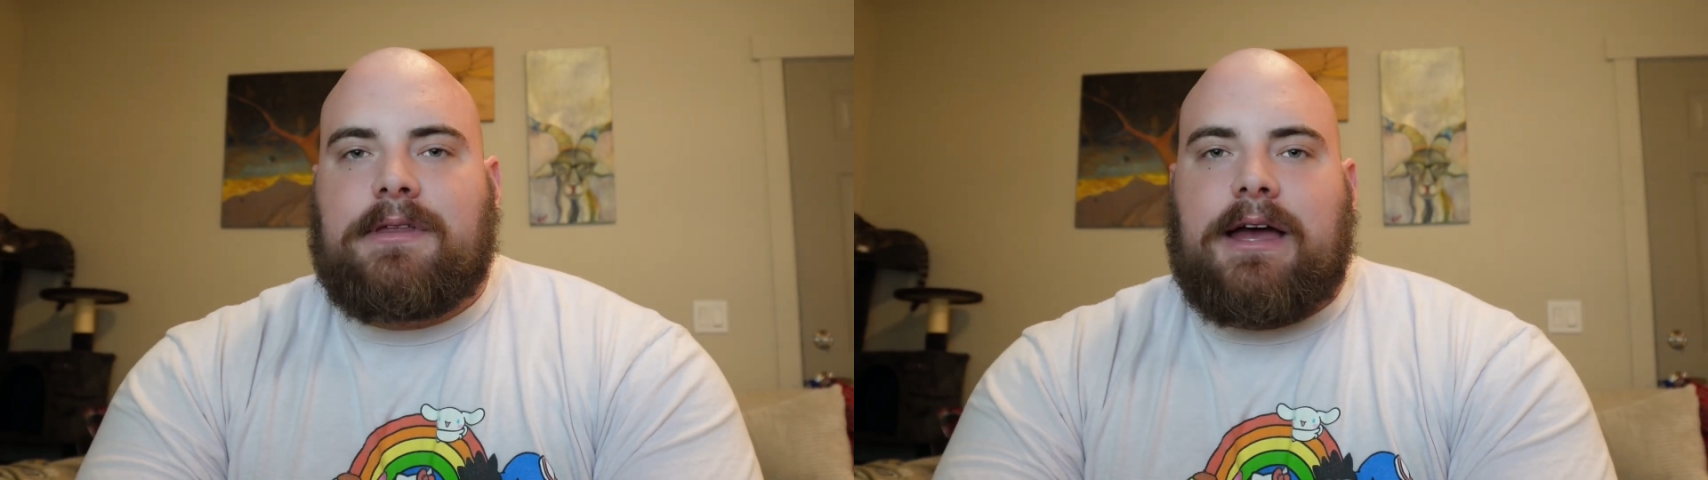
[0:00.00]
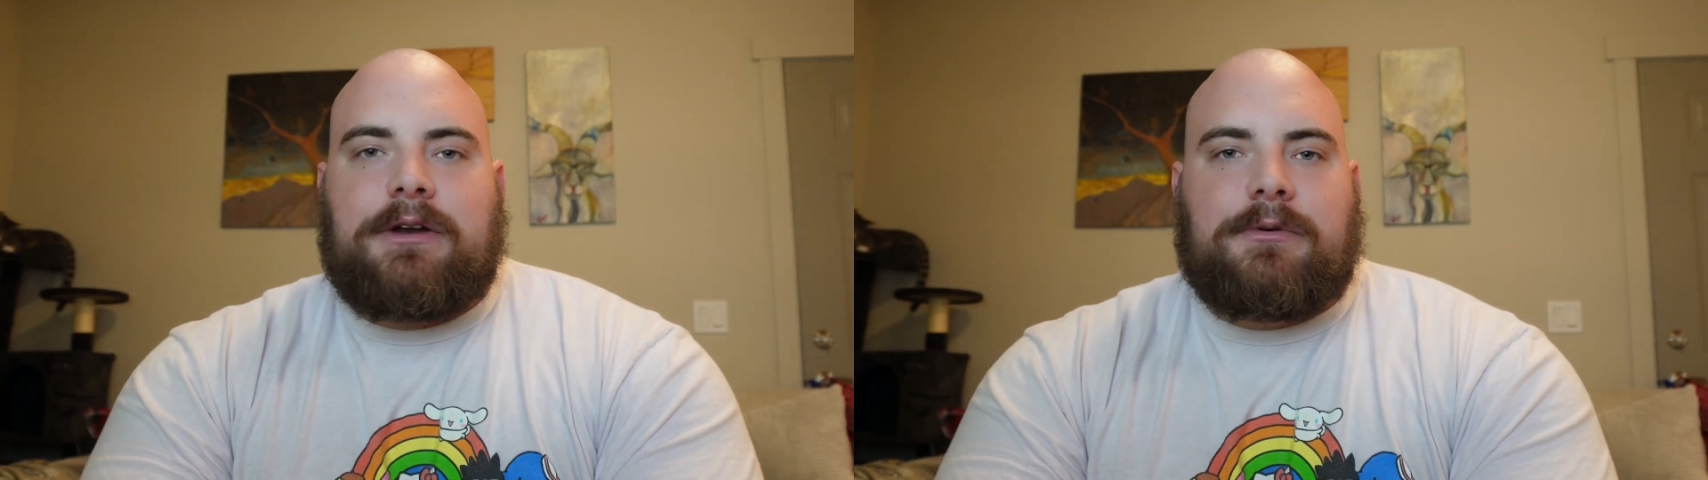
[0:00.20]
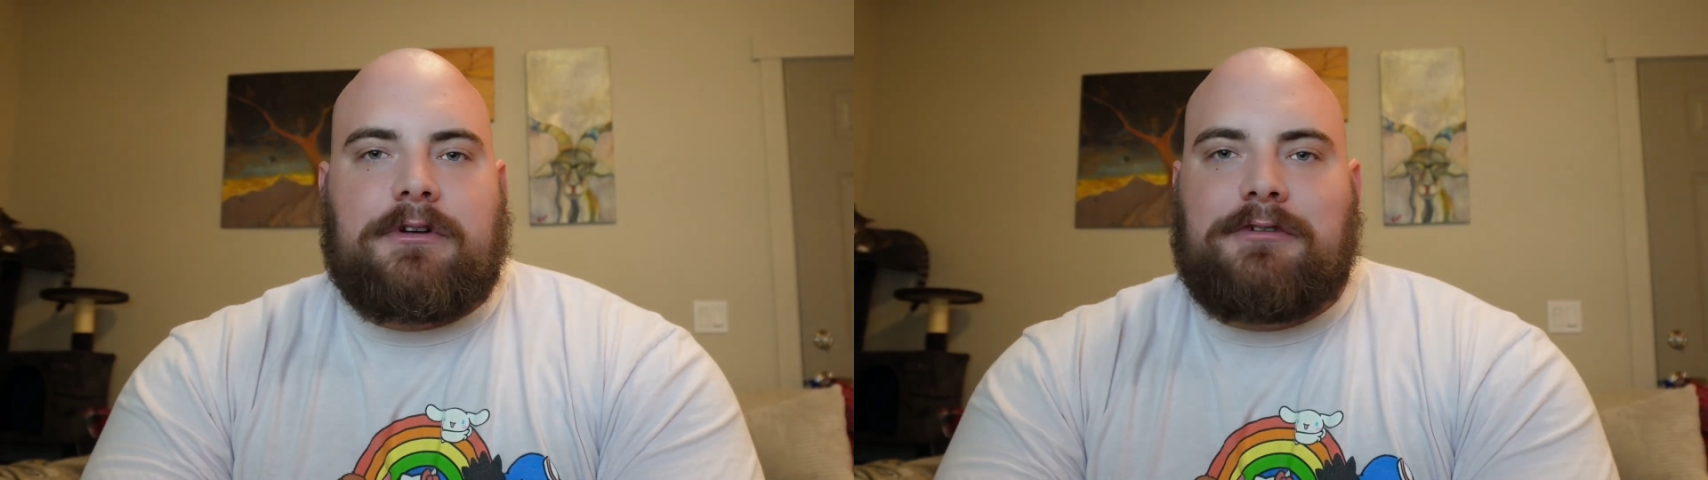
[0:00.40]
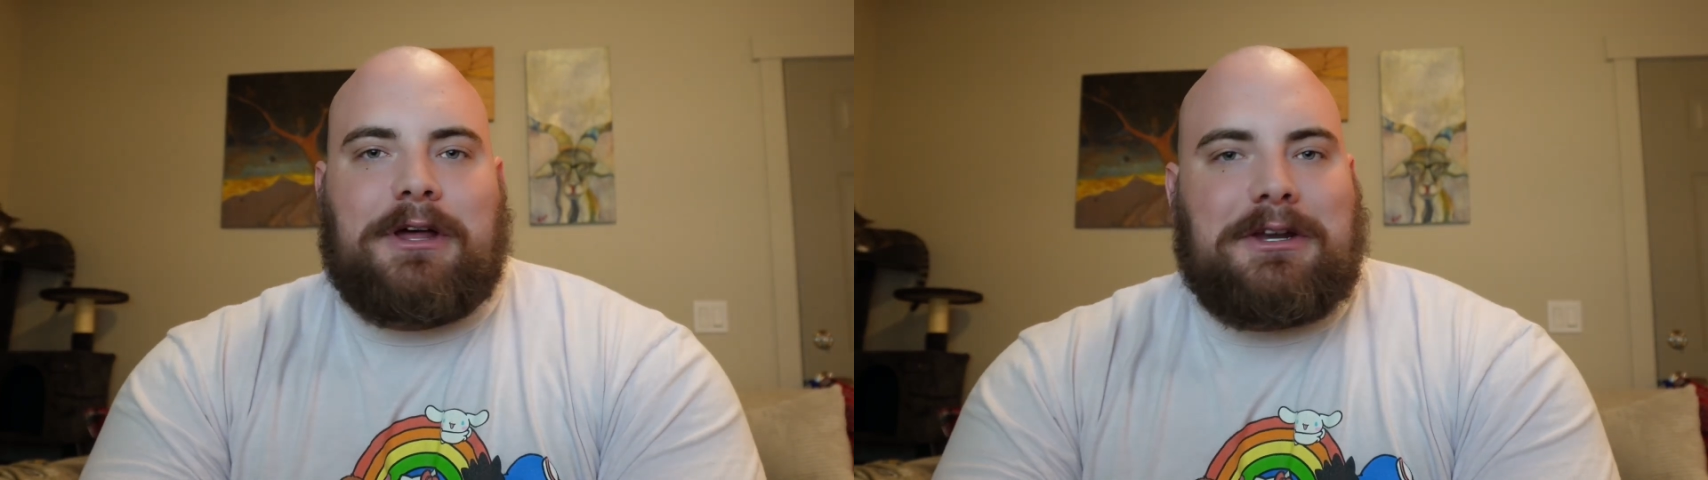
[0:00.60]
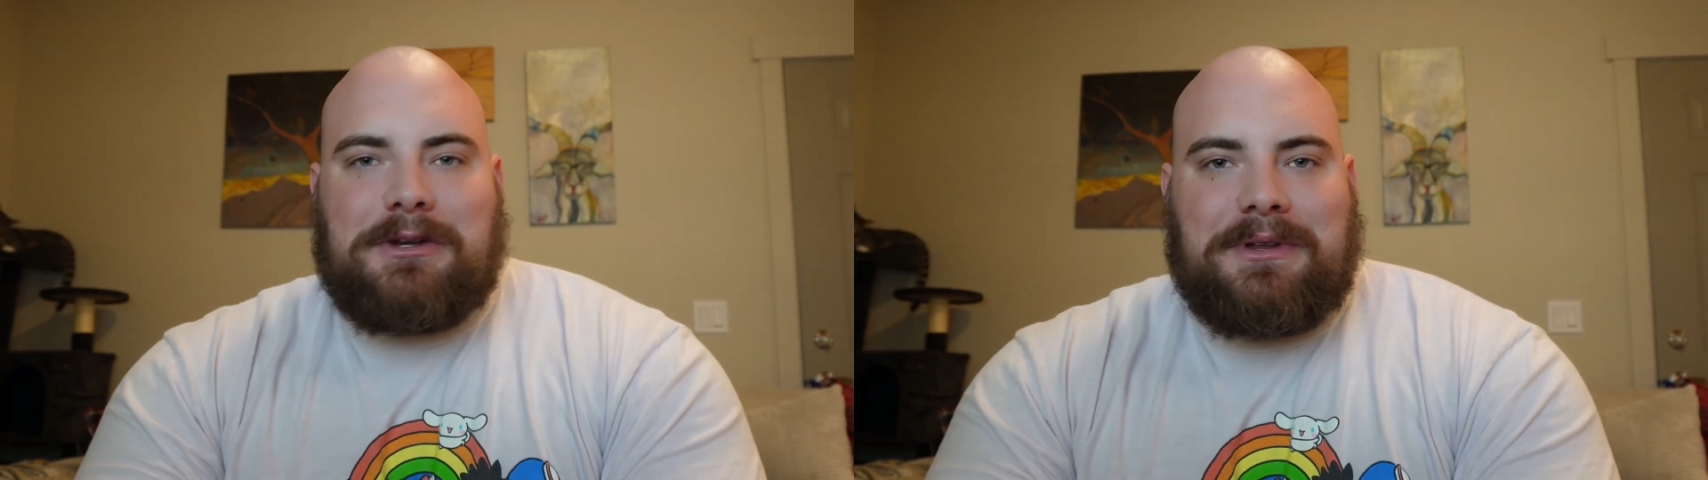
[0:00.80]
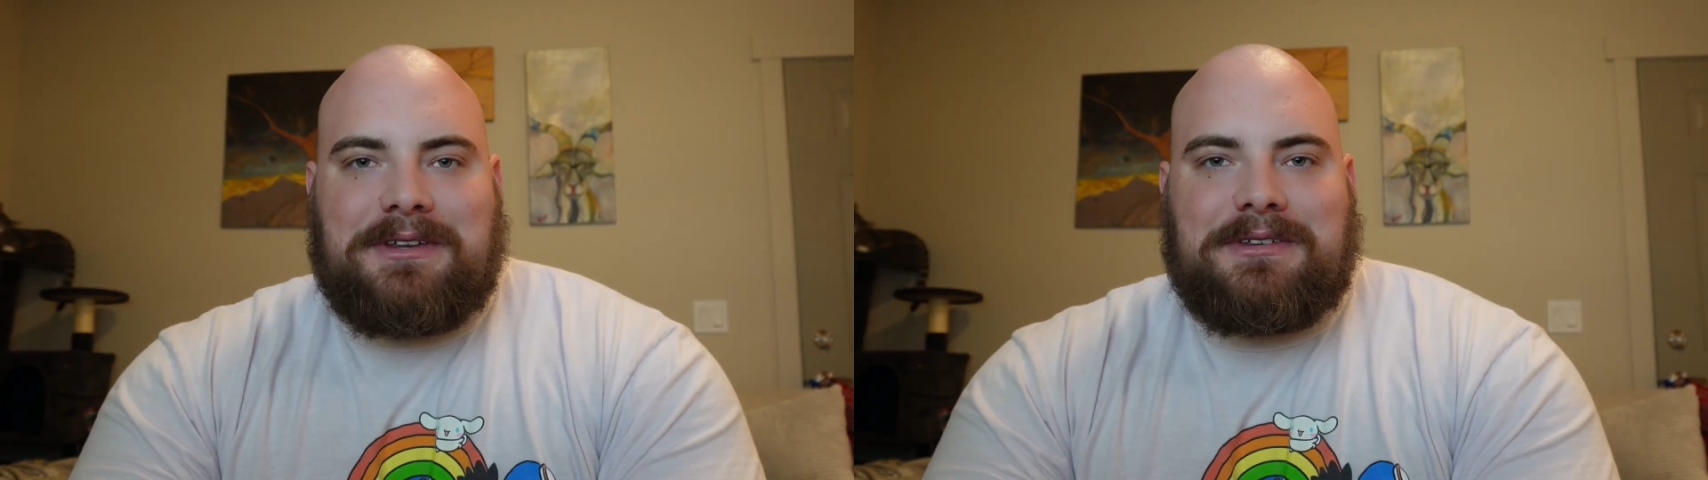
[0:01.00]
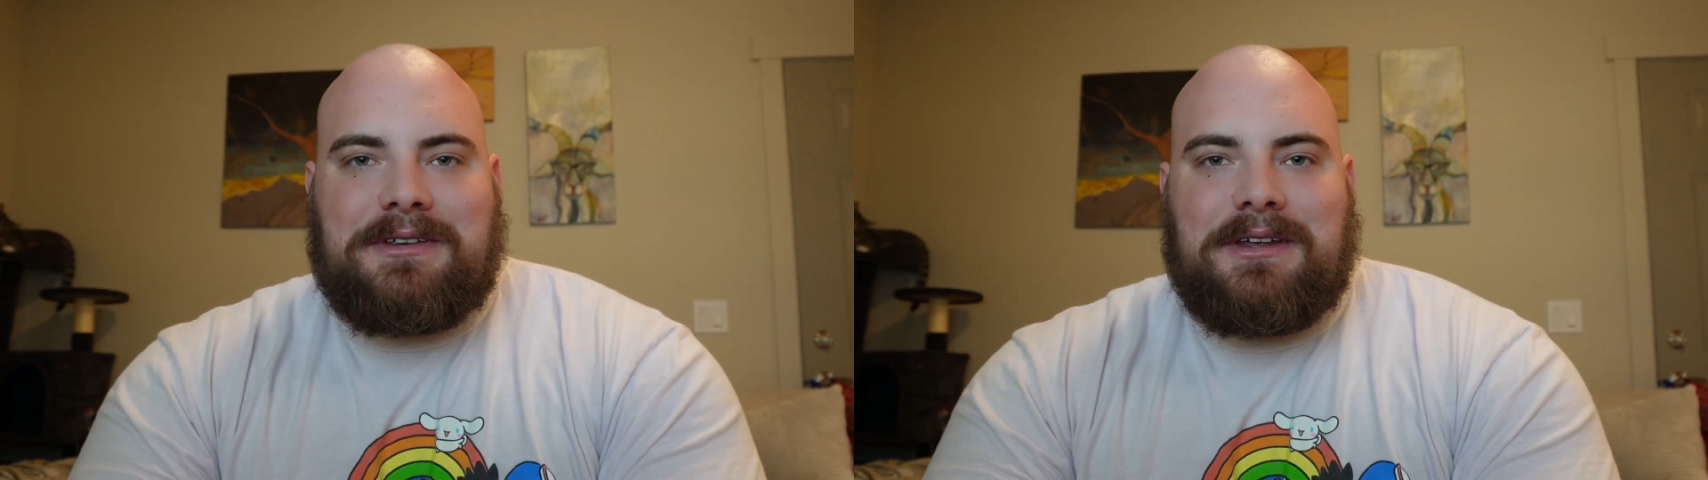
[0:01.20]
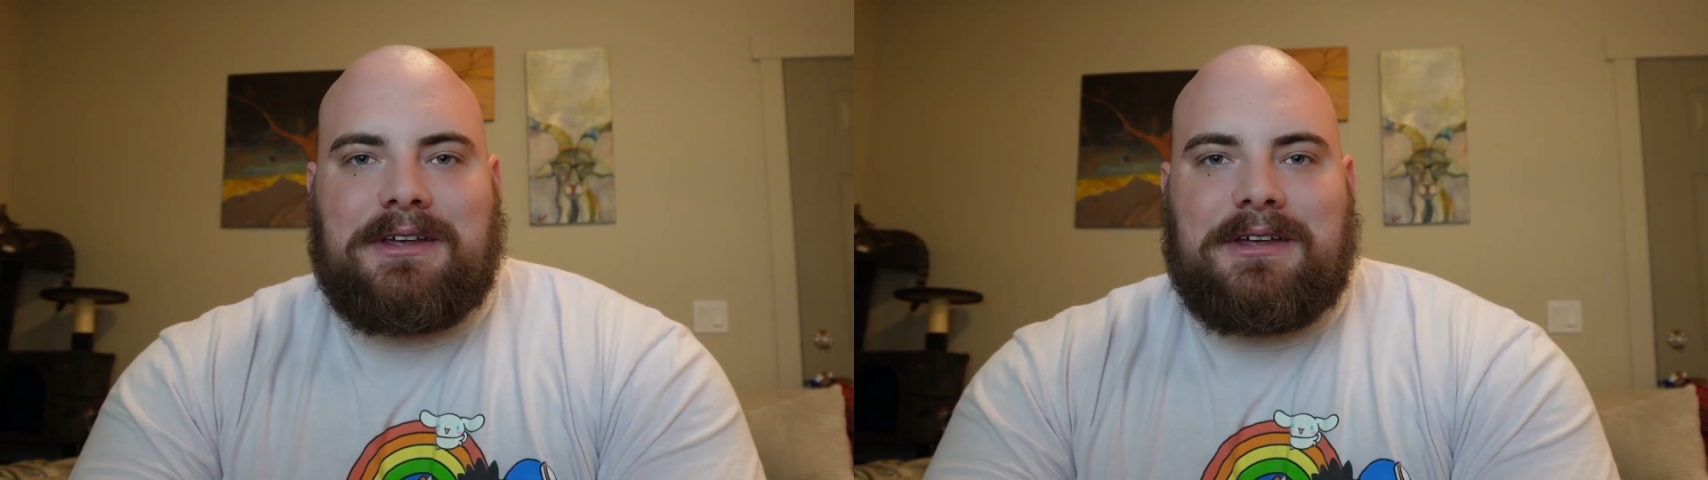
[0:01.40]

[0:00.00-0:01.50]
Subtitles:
I don't really feel like doing this.